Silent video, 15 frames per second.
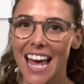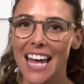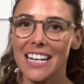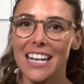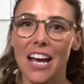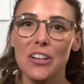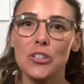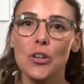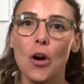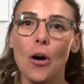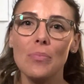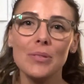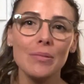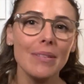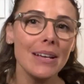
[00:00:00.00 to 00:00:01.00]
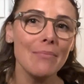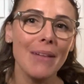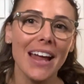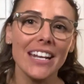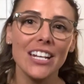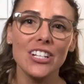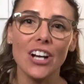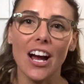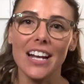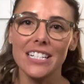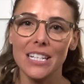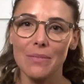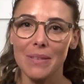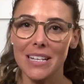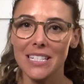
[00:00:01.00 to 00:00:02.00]
Now, to optimally manage
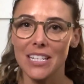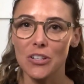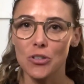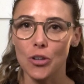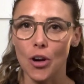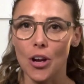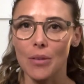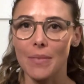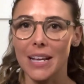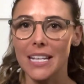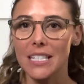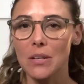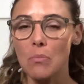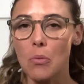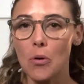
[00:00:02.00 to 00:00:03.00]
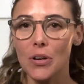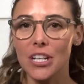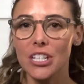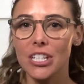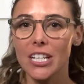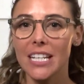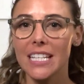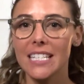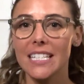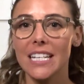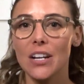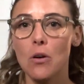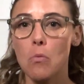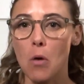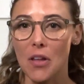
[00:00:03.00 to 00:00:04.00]
ITB syndrome, it's important to consider
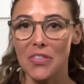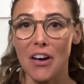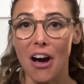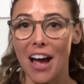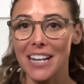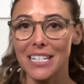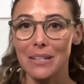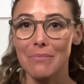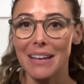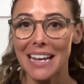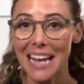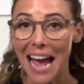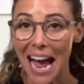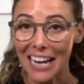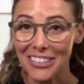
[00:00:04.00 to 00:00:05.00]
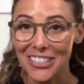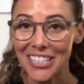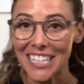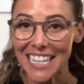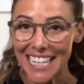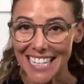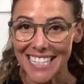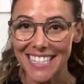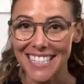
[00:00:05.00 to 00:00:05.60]
what the ITB actually